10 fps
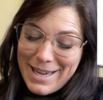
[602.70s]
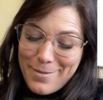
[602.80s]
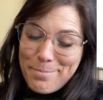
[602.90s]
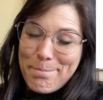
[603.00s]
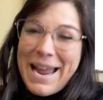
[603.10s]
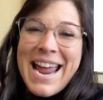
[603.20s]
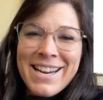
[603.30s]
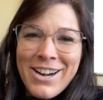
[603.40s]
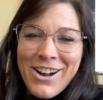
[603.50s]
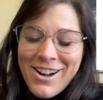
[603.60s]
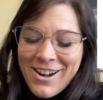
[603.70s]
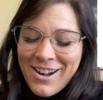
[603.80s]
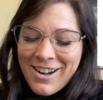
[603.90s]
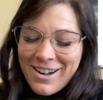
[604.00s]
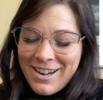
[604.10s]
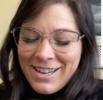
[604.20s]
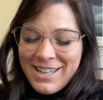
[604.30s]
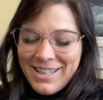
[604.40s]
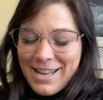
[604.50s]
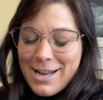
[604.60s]
a banger.
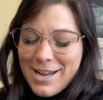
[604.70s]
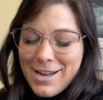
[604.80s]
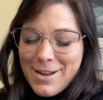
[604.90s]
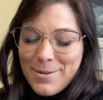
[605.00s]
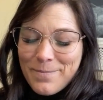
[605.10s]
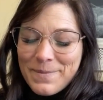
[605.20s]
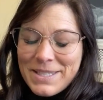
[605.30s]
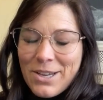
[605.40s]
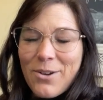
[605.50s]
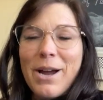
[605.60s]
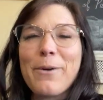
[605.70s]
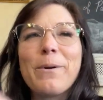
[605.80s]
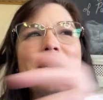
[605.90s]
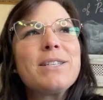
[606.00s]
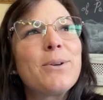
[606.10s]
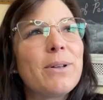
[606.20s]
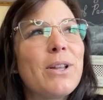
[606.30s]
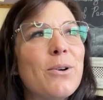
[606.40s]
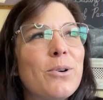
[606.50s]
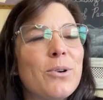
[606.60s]
Um, so I went to a
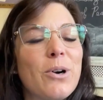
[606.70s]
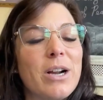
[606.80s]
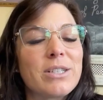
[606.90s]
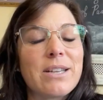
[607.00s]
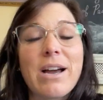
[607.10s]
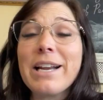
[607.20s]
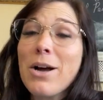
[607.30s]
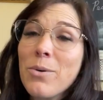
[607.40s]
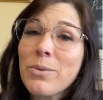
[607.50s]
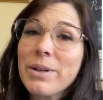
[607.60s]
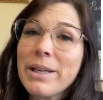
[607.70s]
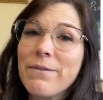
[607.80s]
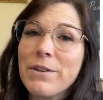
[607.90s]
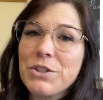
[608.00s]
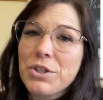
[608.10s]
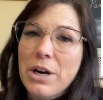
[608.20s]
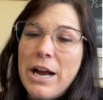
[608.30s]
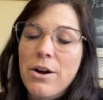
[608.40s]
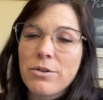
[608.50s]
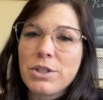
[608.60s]
local garage sale. I don't really venture
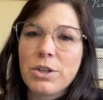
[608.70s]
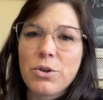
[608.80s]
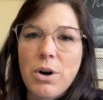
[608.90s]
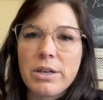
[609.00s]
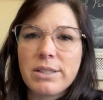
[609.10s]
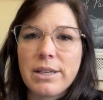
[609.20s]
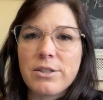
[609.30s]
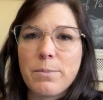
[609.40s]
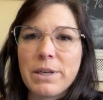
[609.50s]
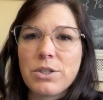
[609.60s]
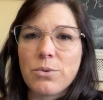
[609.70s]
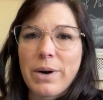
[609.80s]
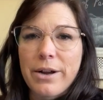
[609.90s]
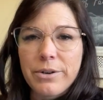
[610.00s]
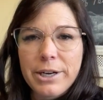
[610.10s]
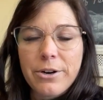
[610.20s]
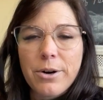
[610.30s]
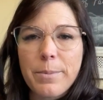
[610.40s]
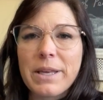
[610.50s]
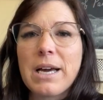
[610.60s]
out to garage sales much around
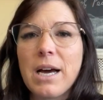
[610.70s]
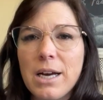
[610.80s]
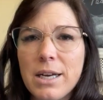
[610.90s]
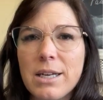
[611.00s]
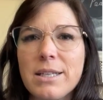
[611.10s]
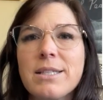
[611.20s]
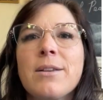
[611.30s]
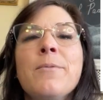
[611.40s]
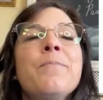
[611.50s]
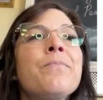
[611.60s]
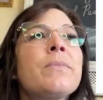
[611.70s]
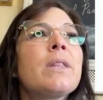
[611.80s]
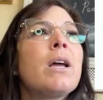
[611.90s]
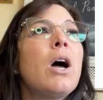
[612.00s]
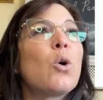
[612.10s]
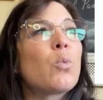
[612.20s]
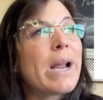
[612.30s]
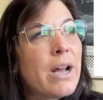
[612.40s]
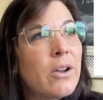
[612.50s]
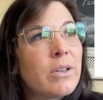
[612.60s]
here because
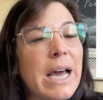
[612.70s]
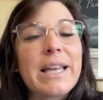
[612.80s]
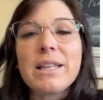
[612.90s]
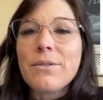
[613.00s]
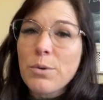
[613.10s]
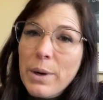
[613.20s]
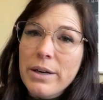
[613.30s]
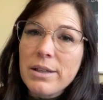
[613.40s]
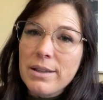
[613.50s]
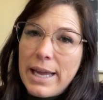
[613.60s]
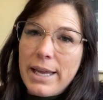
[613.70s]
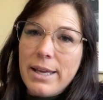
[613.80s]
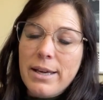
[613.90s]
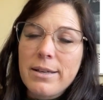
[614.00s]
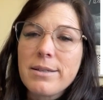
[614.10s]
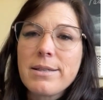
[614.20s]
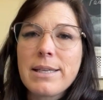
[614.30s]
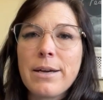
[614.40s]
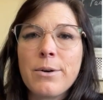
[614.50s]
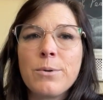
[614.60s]
around, I live around the lake.
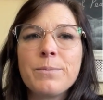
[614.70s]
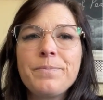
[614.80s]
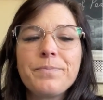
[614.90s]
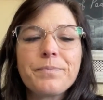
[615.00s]
So